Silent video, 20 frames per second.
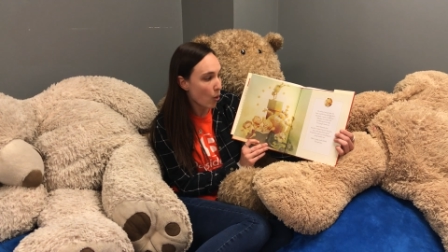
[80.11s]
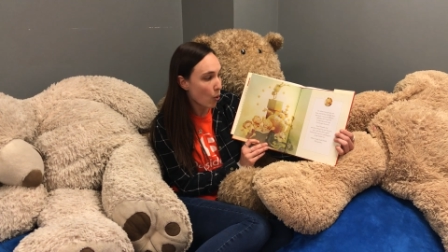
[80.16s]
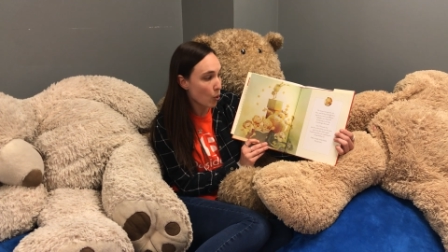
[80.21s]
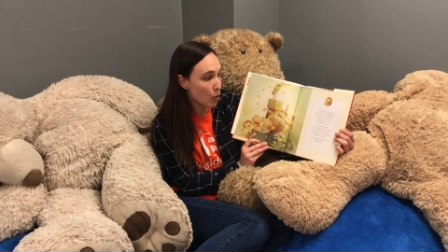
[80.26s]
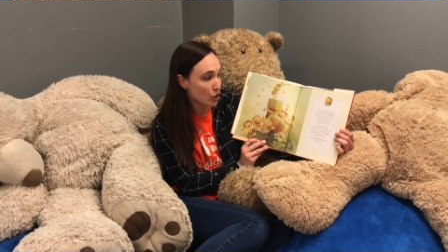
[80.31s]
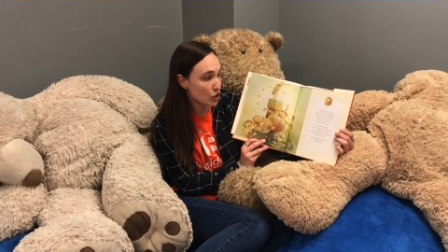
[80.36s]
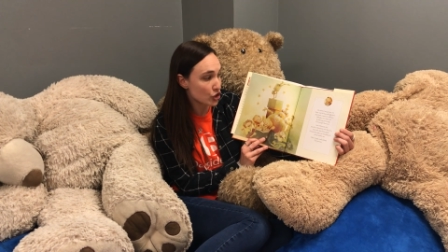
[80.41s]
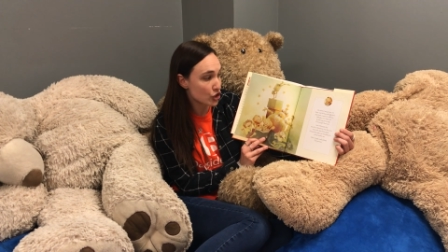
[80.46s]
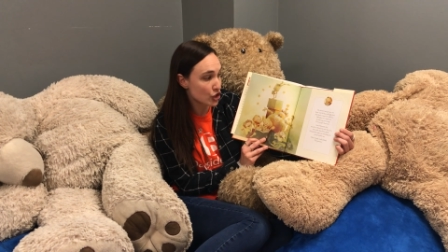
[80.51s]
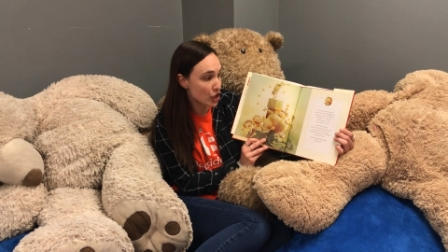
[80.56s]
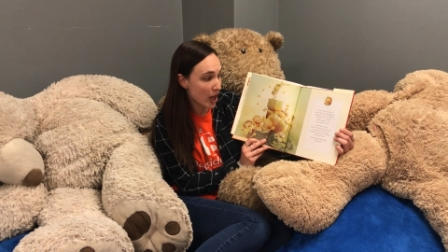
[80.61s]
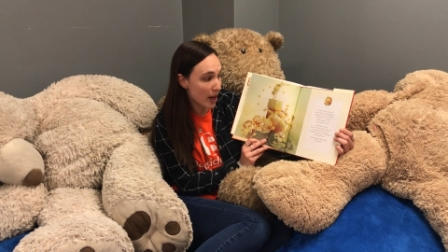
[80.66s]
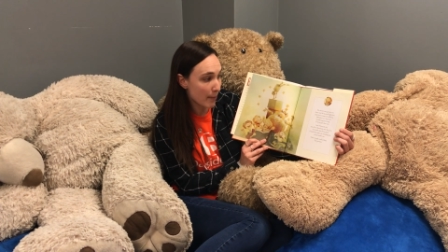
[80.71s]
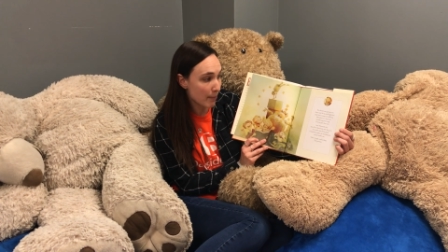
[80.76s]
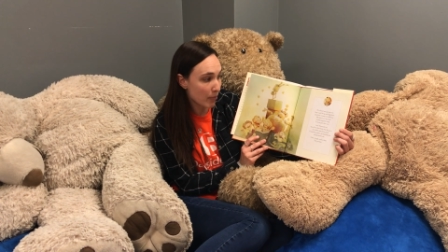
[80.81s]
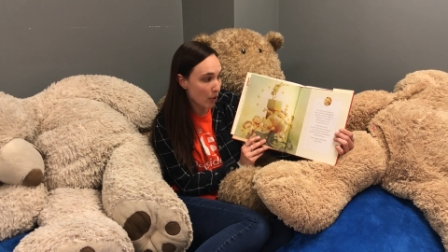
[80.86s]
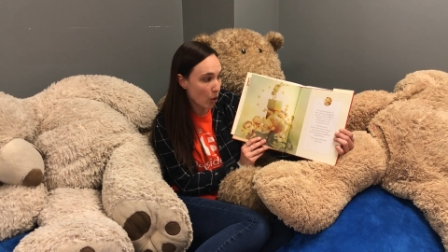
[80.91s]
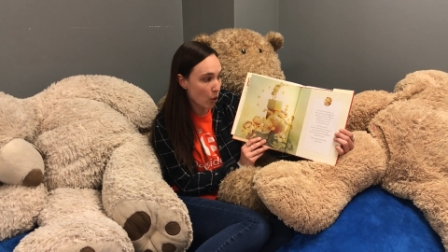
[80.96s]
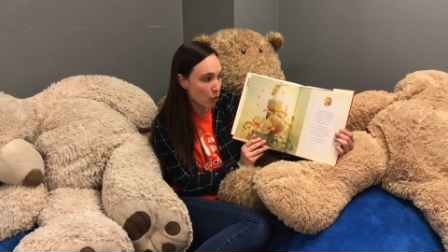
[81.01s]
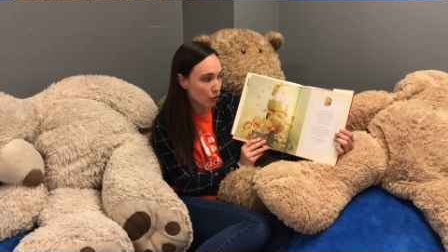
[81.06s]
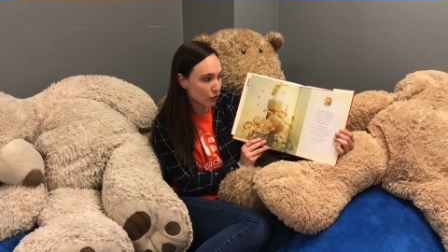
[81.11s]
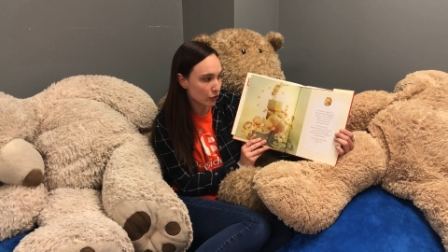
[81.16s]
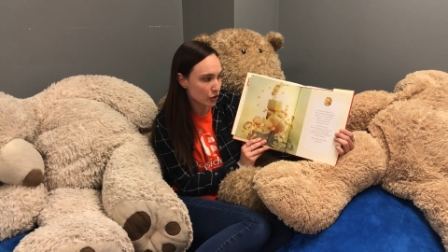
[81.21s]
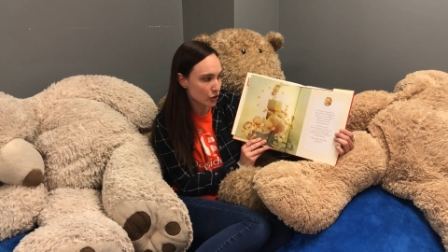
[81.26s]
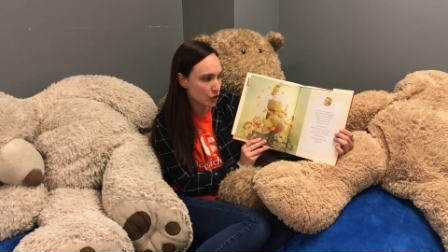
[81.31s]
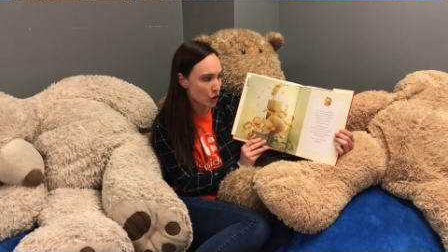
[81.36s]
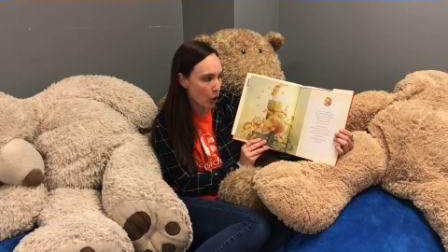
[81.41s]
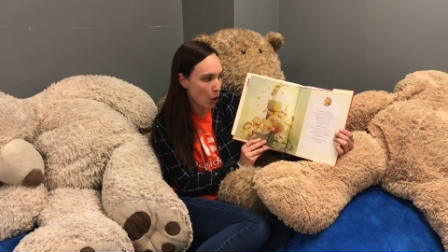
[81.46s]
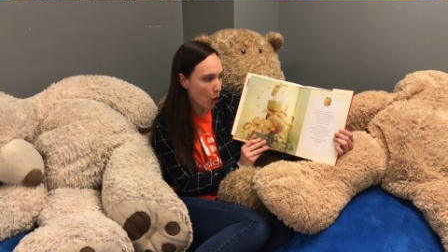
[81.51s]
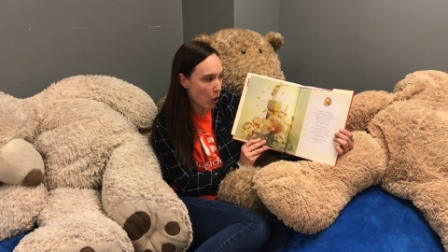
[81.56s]
or jump over
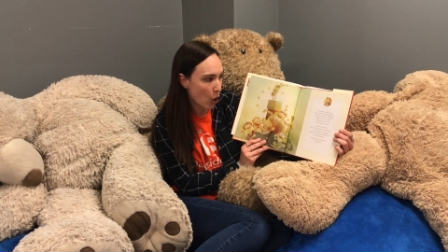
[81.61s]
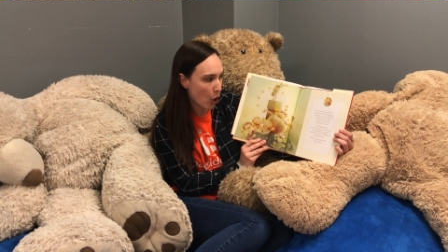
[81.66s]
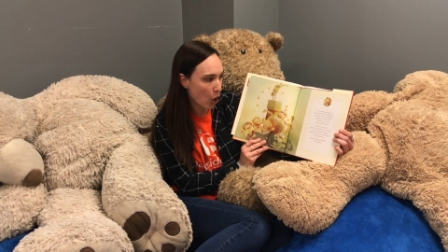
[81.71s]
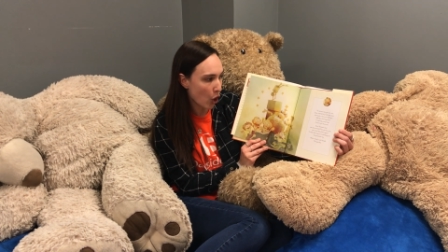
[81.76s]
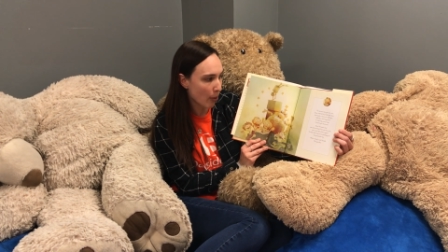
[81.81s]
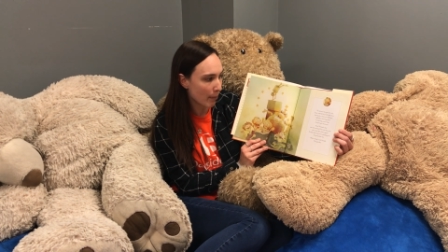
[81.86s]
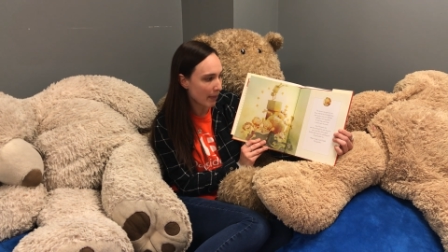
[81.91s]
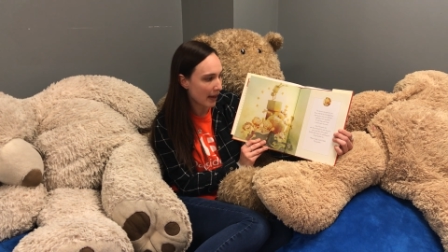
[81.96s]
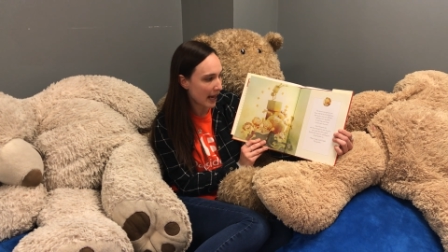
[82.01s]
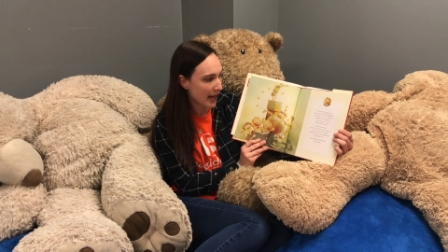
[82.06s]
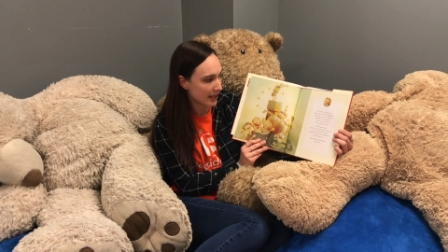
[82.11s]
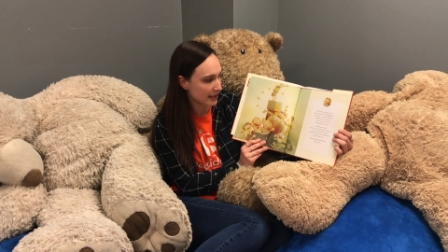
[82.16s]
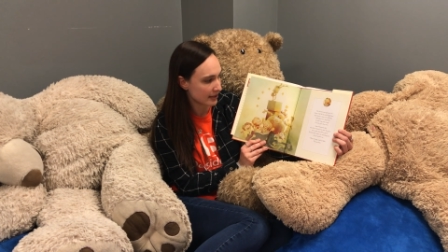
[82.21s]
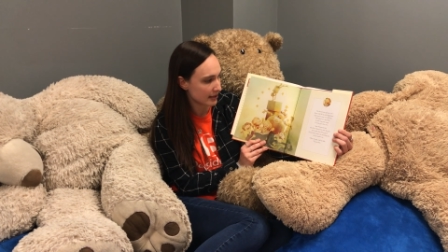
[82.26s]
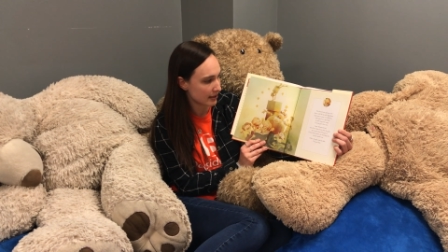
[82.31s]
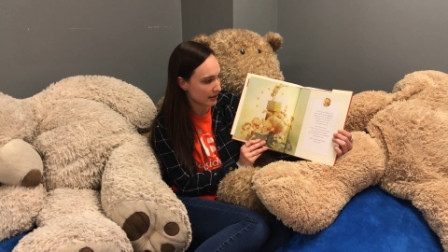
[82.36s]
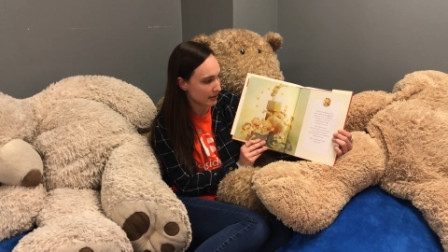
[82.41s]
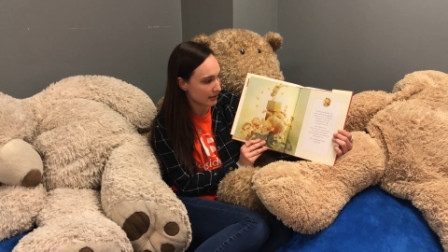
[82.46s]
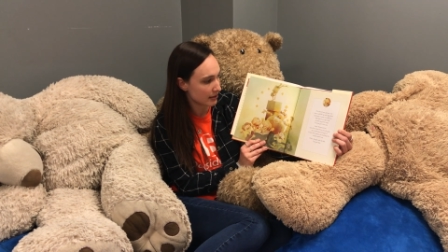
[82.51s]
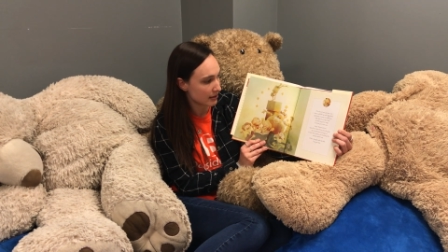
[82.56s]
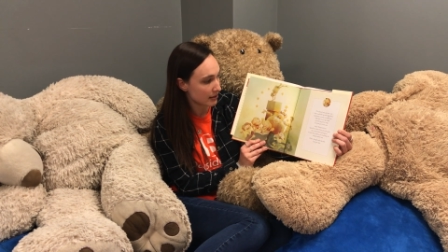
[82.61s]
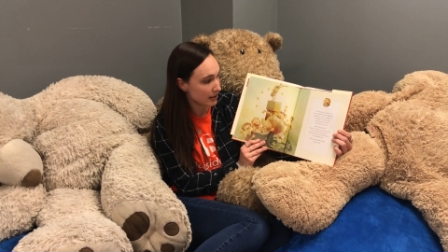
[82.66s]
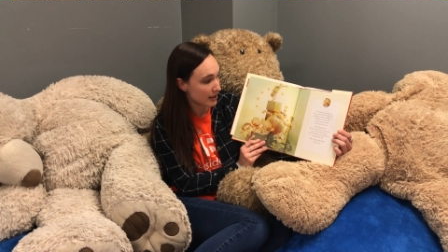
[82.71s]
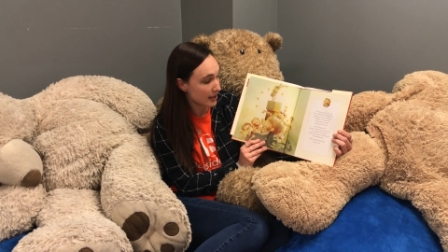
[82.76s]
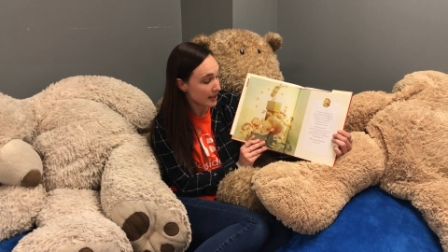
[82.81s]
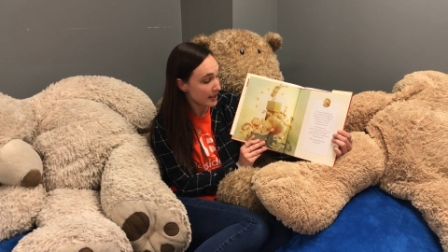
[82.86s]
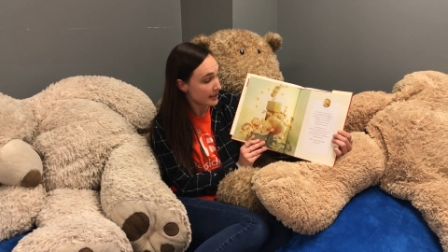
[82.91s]
tall boxes.